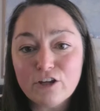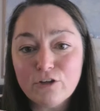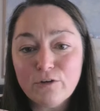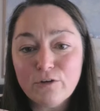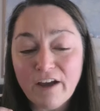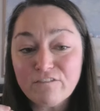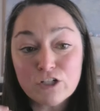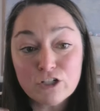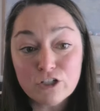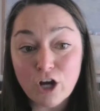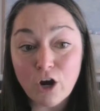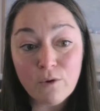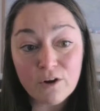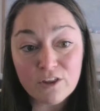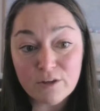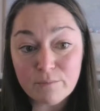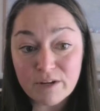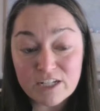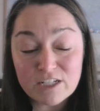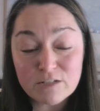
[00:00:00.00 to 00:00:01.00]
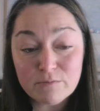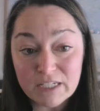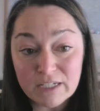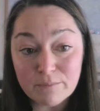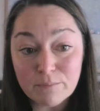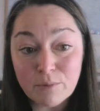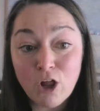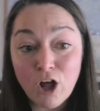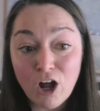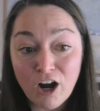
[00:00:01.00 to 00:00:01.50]
you have to go where the best
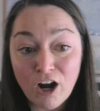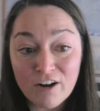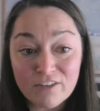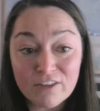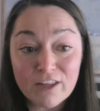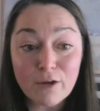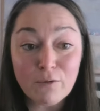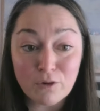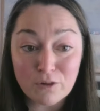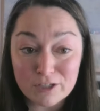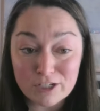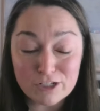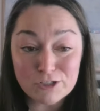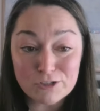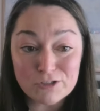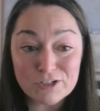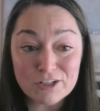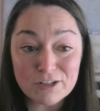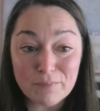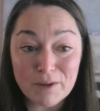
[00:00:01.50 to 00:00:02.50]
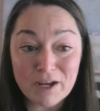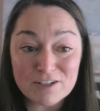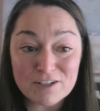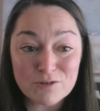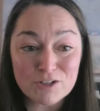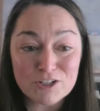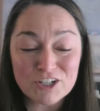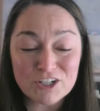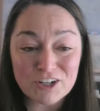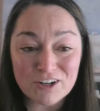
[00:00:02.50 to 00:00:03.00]
people are, and they will lead you to the best
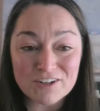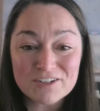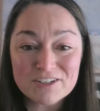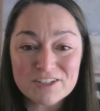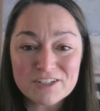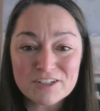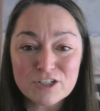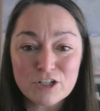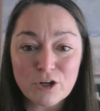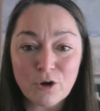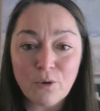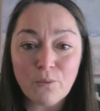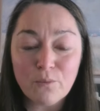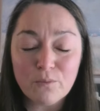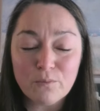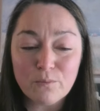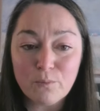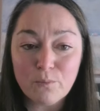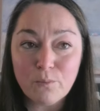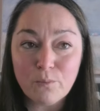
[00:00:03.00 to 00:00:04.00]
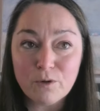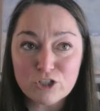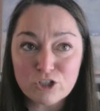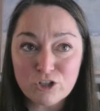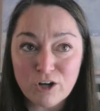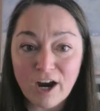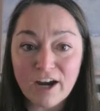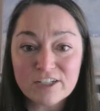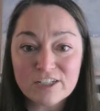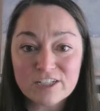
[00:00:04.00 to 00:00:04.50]
returns. So we
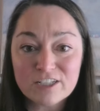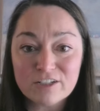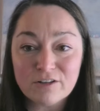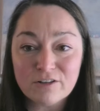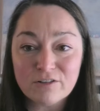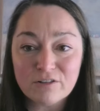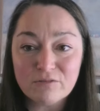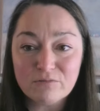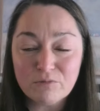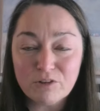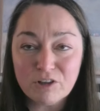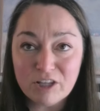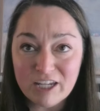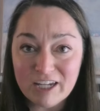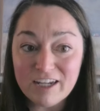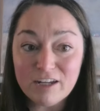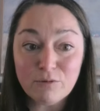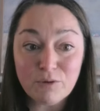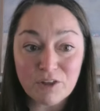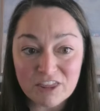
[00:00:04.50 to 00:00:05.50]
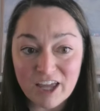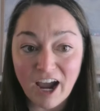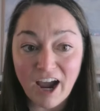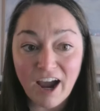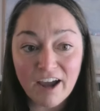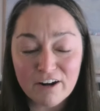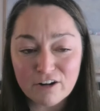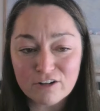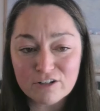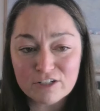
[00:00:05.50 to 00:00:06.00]
try to lead with
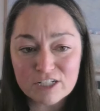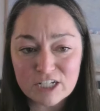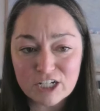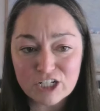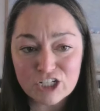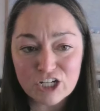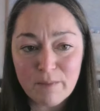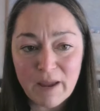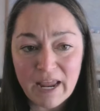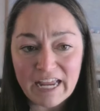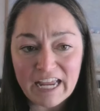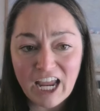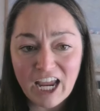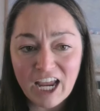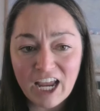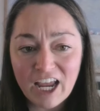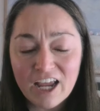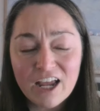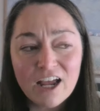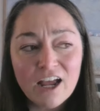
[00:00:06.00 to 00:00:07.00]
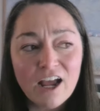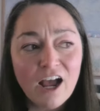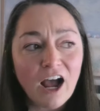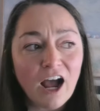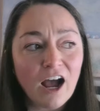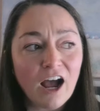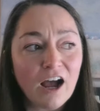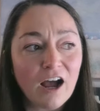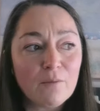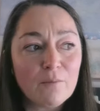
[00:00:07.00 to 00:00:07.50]
that in our decision making.
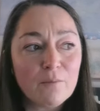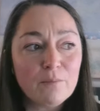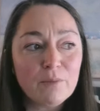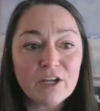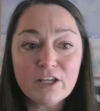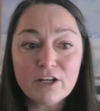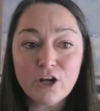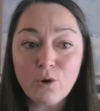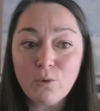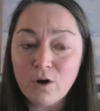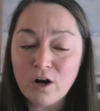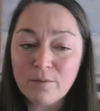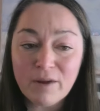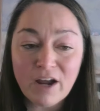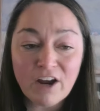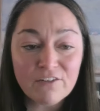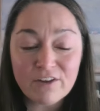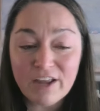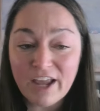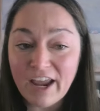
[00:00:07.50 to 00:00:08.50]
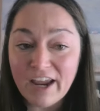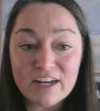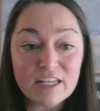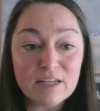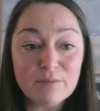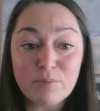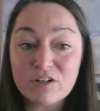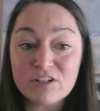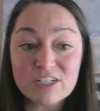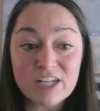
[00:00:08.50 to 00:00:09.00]
Um, but you know, we're about
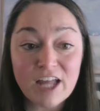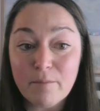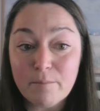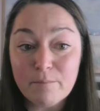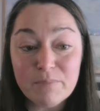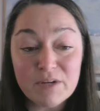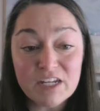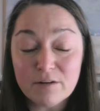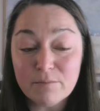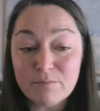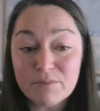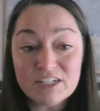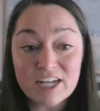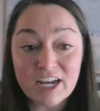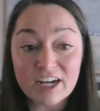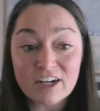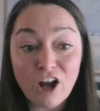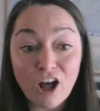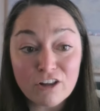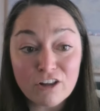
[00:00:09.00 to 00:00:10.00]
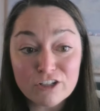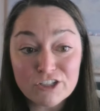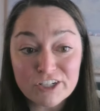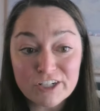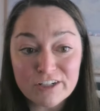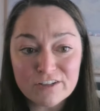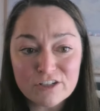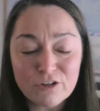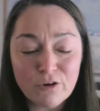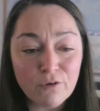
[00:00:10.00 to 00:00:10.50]
80% B2B
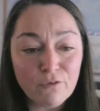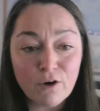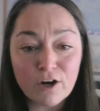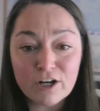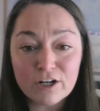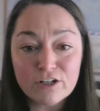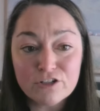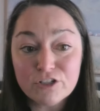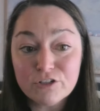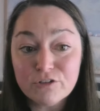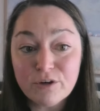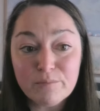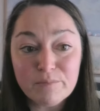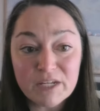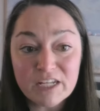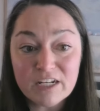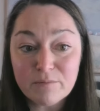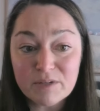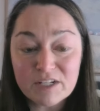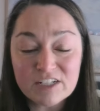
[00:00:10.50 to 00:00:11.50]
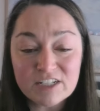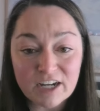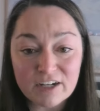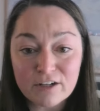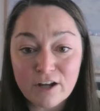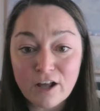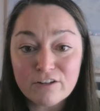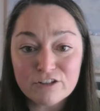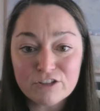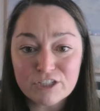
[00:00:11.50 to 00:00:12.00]
technology. So if we're going to do a B2B
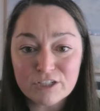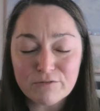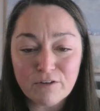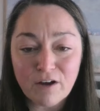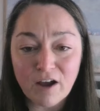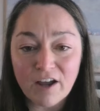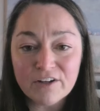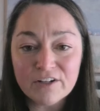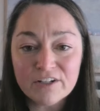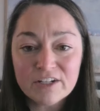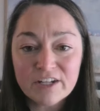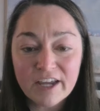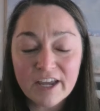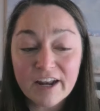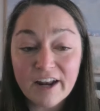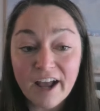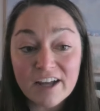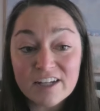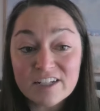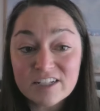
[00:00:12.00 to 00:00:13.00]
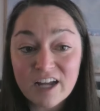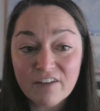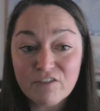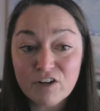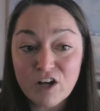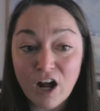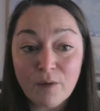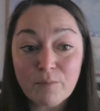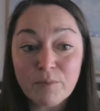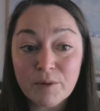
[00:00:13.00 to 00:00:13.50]
technology fund, it has to have
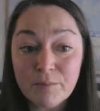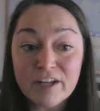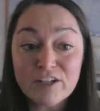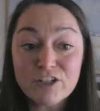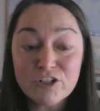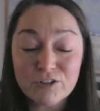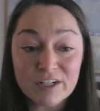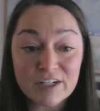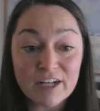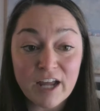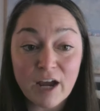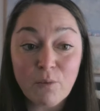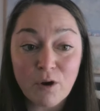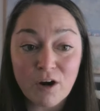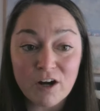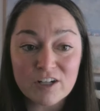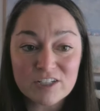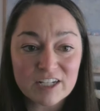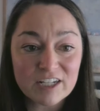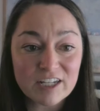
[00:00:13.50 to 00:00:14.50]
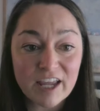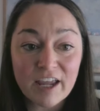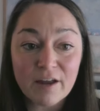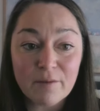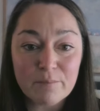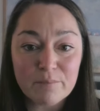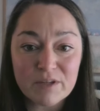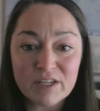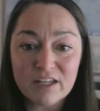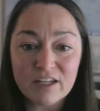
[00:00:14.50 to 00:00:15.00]
complementary networks. It
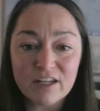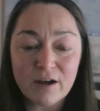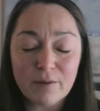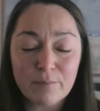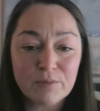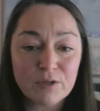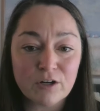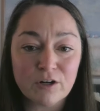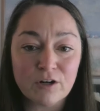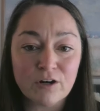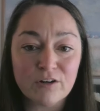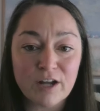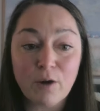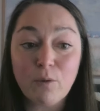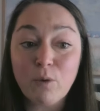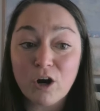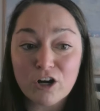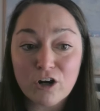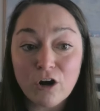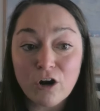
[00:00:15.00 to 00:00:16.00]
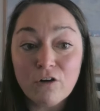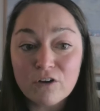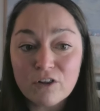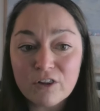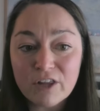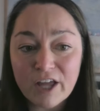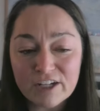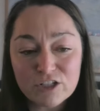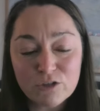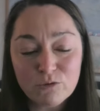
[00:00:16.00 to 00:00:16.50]
can't be a pure network
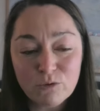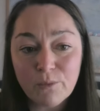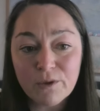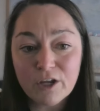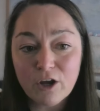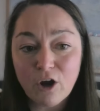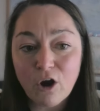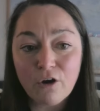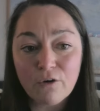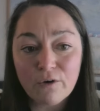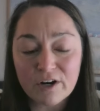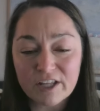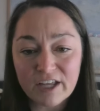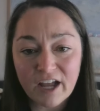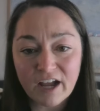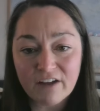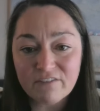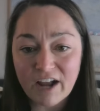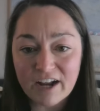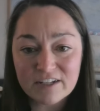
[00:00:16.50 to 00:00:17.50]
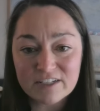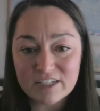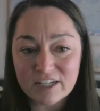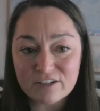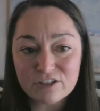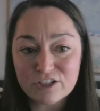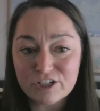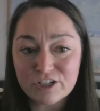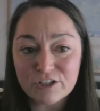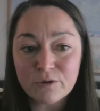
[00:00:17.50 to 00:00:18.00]
overlay to what we already have
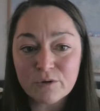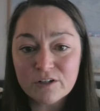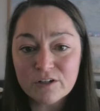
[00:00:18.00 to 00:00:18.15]
access to.